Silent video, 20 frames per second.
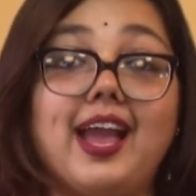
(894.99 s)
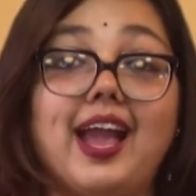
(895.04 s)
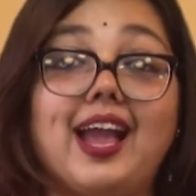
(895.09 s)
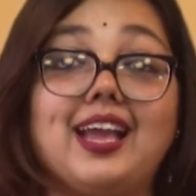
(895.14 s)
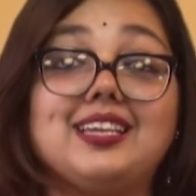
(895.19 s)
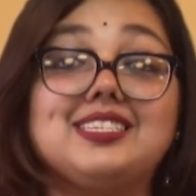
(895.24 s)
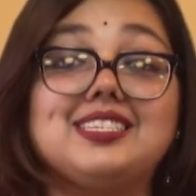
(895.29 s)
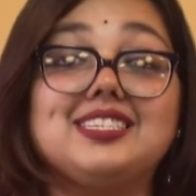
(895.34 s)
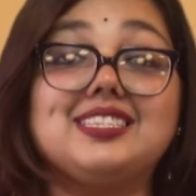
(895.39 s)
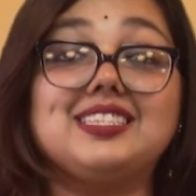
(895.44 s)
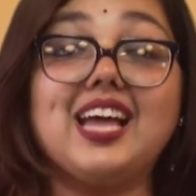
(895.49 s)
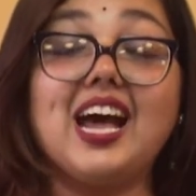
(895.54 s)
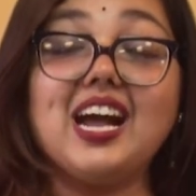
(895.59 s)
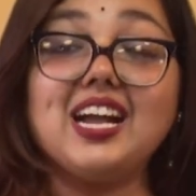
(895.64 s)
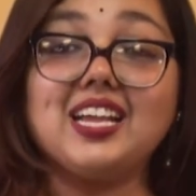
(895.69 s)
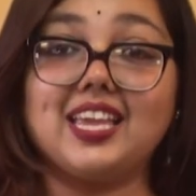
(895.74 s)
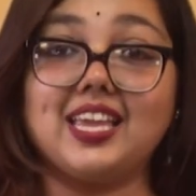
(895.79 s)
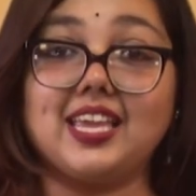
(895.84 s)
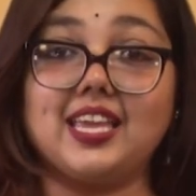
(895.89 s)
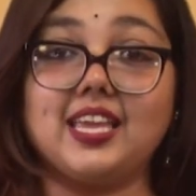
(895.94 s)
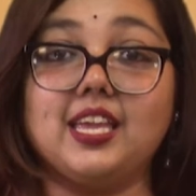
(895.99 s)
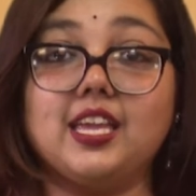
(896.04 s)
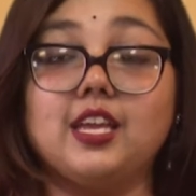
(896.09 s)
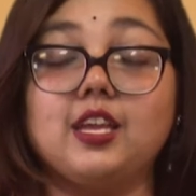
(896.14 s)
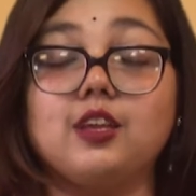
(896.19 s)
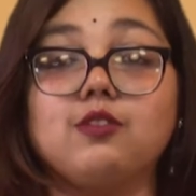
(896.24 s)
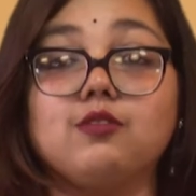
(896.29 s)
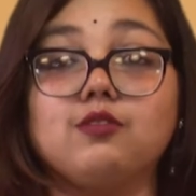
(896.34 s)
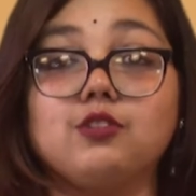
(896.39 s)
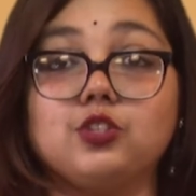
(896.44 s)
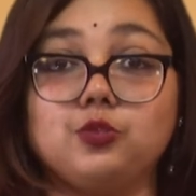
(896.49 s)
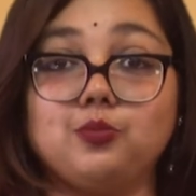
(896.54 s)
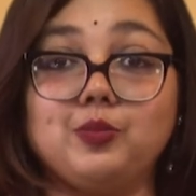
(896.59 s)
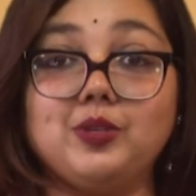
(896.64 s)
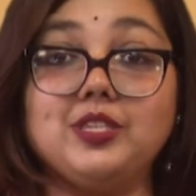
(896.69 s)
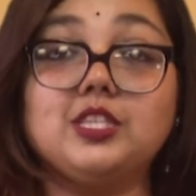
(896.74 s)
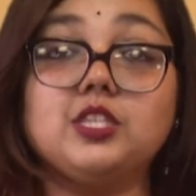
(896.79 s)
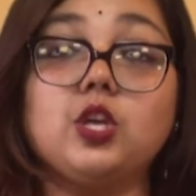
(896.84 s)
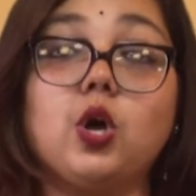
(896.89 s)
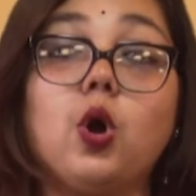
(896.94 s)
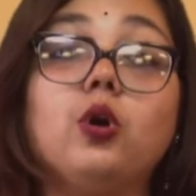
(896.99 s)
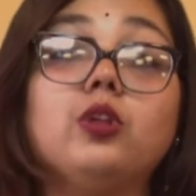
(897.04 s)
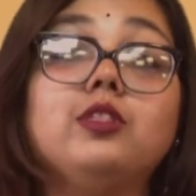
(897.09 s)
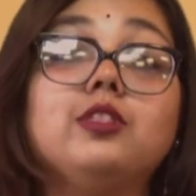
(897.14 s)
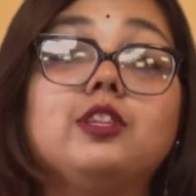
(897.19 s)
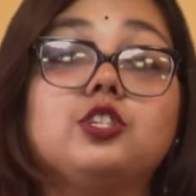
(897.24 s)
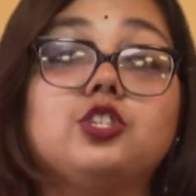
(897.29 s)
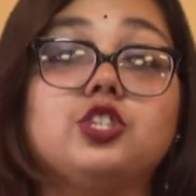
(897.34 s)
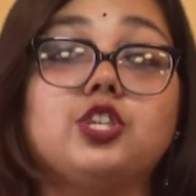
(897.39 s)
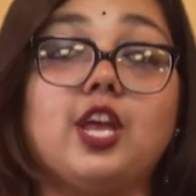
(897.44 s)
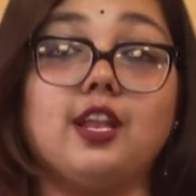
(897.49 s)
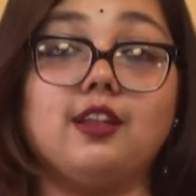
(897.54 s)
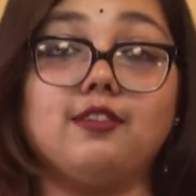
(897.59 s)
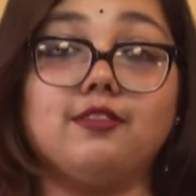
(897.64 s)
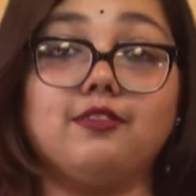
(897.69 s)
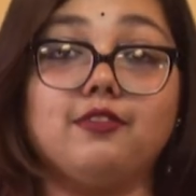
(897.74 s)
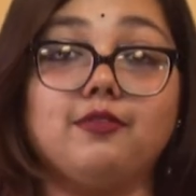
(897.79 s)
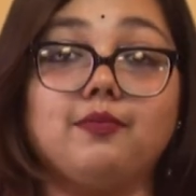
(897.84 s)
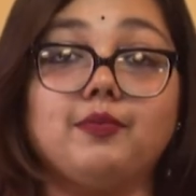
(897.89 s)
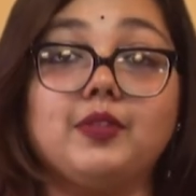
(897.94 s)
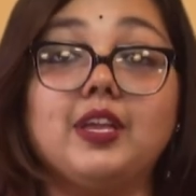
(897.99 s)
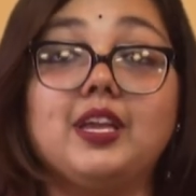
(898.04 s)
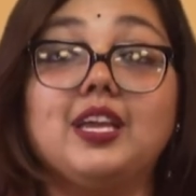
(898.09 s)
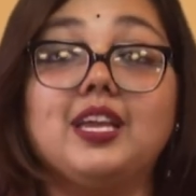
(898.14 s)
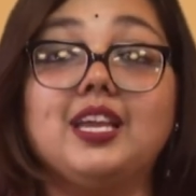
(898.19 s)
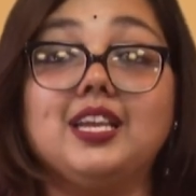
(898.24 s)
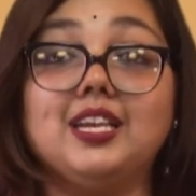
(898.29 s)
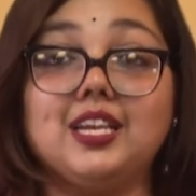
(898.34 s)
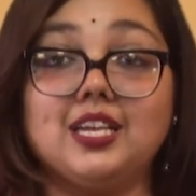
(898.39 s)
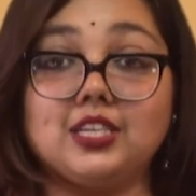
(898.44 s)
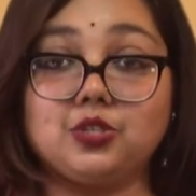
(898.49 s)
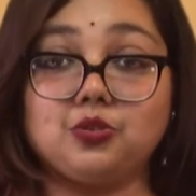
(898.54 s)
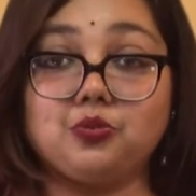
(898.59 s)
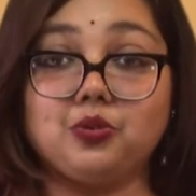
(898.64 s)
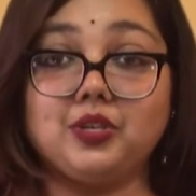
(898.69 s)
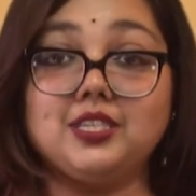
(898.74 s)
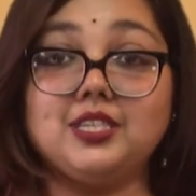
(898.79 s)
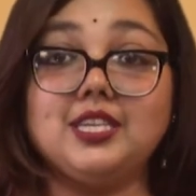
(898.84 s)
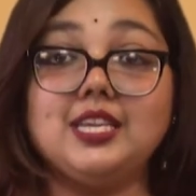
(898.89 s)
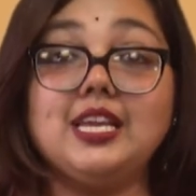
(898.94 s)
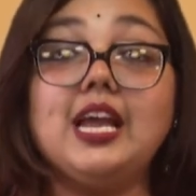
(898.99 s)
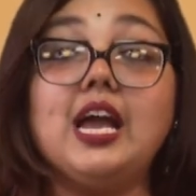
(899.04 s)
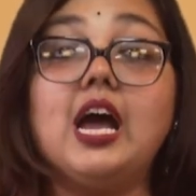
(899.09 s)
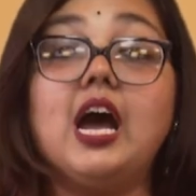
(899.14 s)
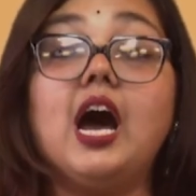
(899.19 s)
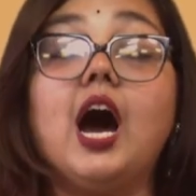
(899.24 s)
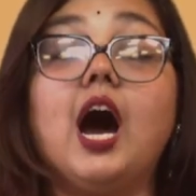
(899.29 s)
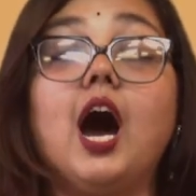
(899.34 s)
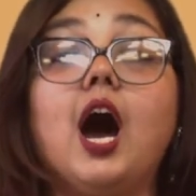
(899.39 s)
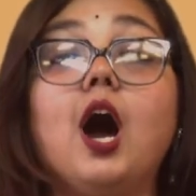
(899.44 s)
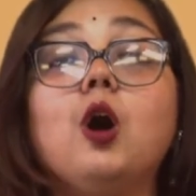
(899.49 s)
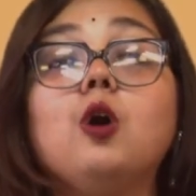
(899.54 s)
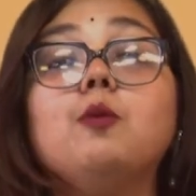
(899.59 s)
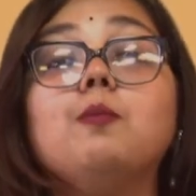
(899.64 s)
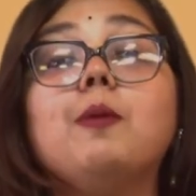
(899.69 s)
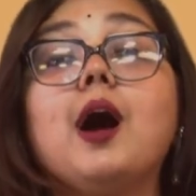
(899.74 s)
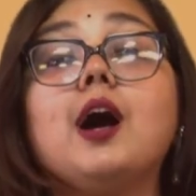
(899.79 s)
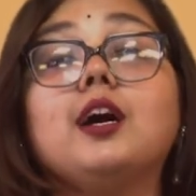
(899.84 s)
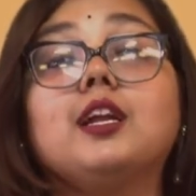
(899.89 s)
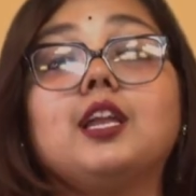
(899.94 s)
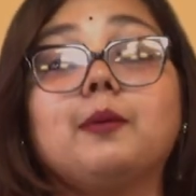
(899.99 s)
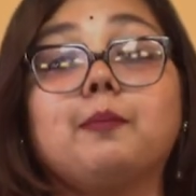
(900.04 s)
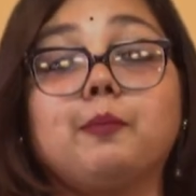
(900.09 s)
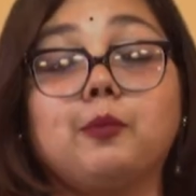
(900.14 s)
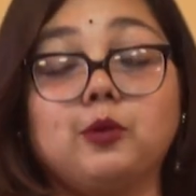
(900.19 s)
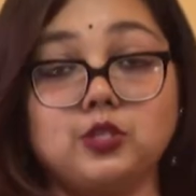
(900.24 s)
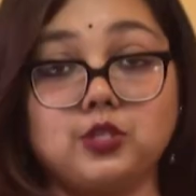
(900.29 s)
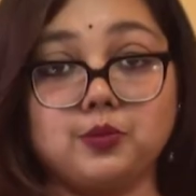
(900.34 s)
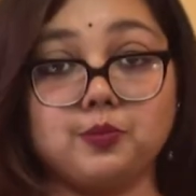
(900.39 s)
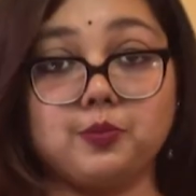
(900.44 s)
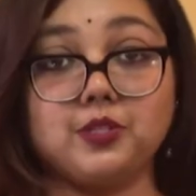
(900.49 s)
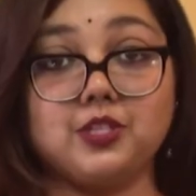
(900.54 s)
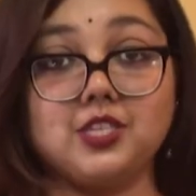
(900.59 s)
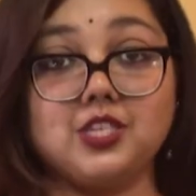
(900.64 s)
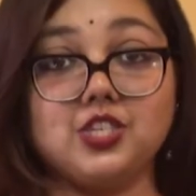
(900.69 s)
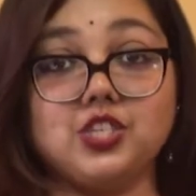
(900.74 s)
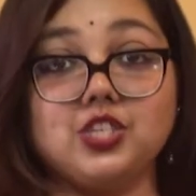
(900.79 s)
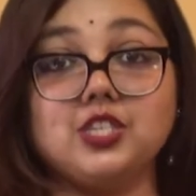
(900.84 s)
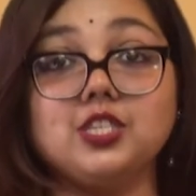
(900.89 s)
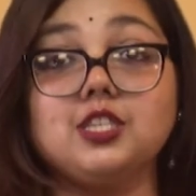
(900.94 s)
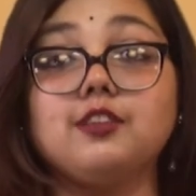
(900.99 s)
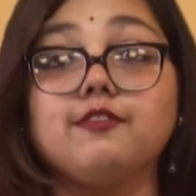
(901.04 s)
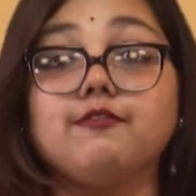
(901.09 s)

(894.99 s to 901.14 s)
and take, which means on the shelf, illustrating how Bangla postpositions